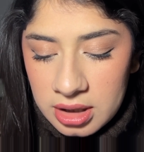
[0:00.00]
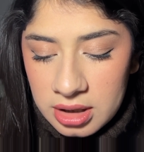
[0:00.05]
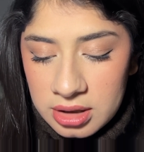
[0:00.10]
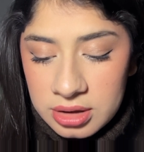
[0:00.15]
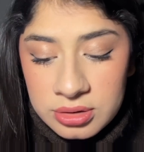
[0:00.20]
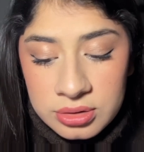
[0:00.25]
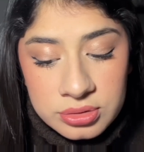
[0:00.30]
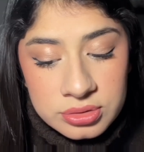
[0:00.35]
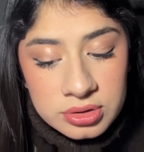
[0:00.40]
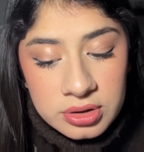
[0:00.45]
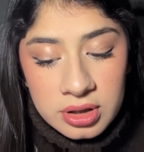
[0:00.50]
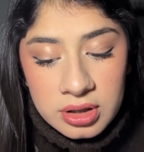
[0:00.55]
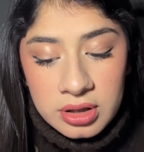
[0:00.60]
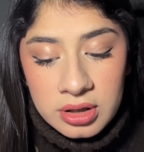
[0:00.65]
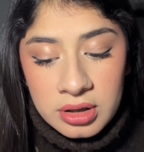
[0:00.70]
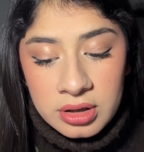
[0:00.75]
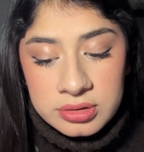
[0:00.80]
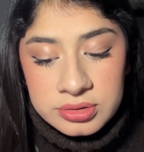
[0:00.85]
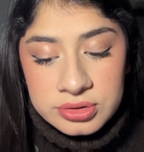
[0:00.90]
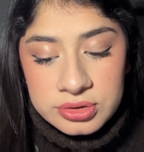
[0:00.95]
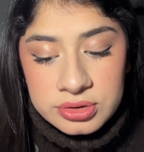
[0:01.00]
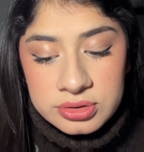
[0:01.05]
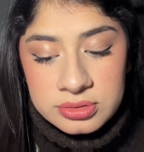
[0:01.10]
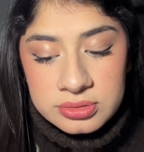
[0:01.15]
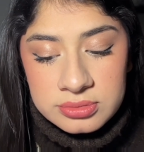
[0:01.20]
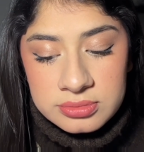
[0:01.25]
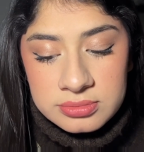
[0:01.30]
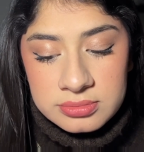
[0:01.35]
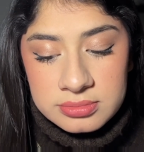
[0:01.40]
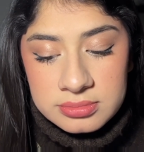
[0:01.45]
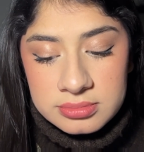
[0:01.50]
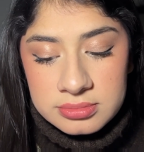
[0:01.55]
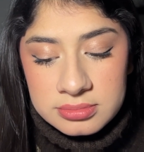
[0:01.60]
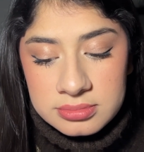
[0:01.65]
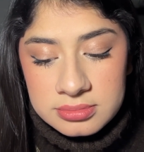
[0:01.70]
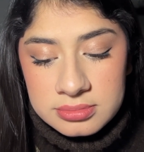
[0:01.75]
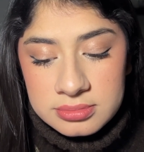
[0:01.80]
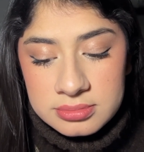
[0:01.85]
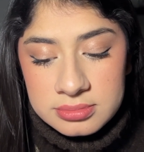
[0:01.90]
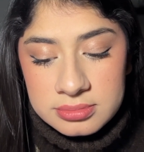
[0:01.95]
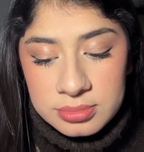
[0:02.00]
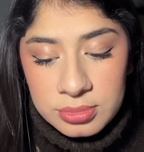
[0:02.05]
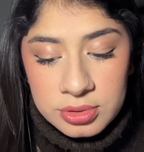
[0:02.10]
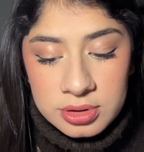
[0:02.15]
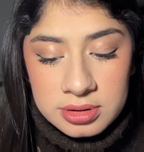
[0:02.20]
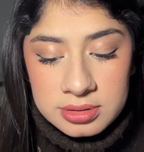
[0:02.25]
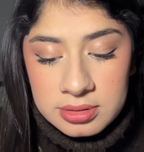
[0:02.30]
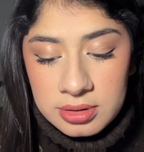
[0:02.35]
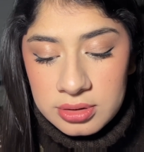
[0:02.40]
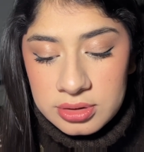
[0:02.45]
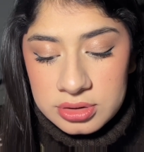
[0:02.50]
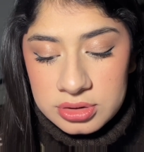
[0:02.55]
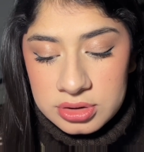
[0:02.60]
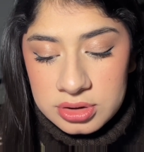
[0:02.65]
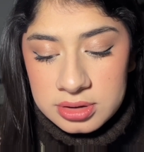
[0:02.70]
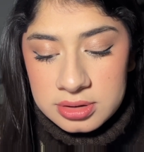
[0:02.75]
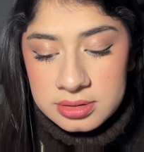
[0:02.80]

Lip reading: Who's gonna hold you? Por 8.